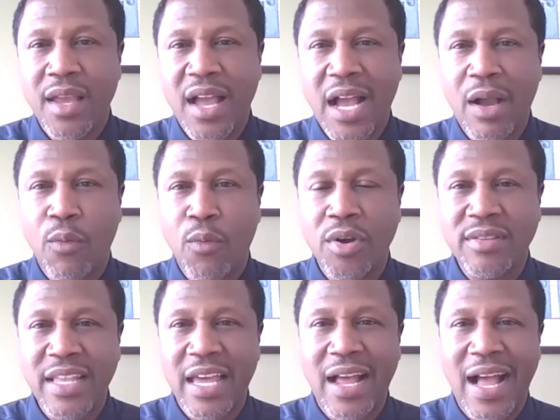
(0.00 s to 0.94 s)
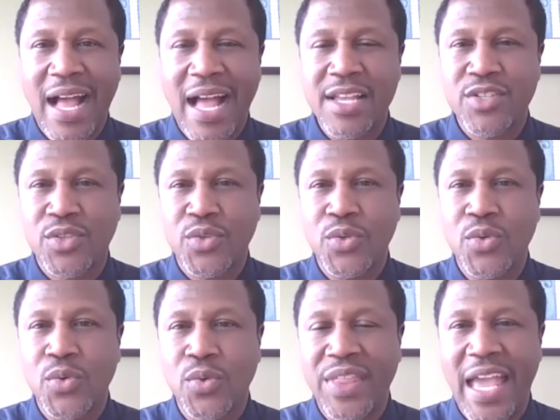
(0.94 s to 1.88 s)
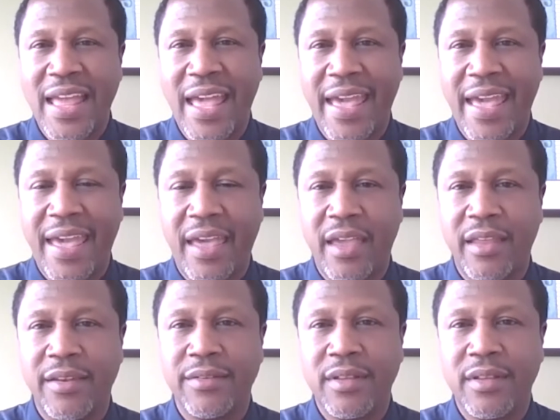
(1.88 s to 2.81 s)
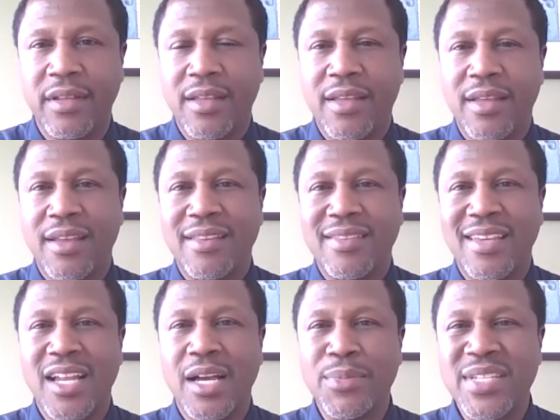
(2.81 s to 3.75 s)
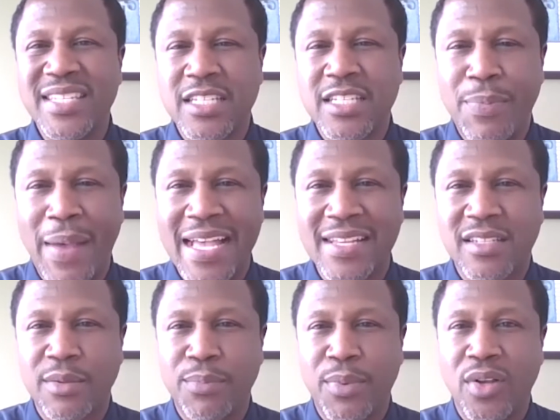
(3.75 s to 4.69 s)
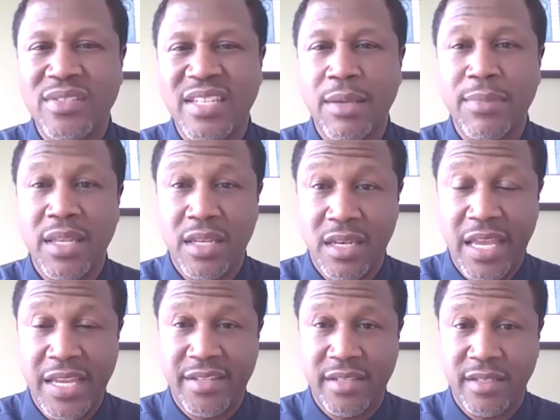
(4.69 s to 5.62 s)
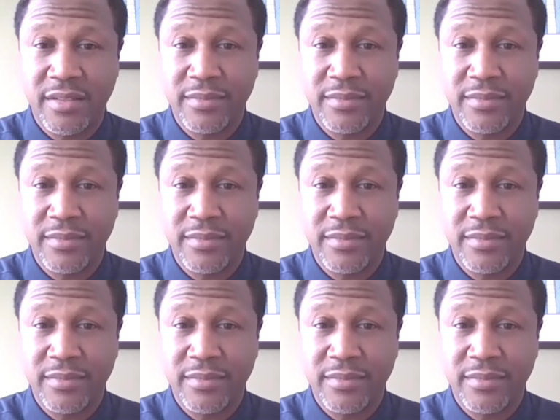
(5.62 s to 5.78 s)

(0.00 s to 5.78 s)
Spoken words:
I worked at a high school that had the #6 basketball team in the nation.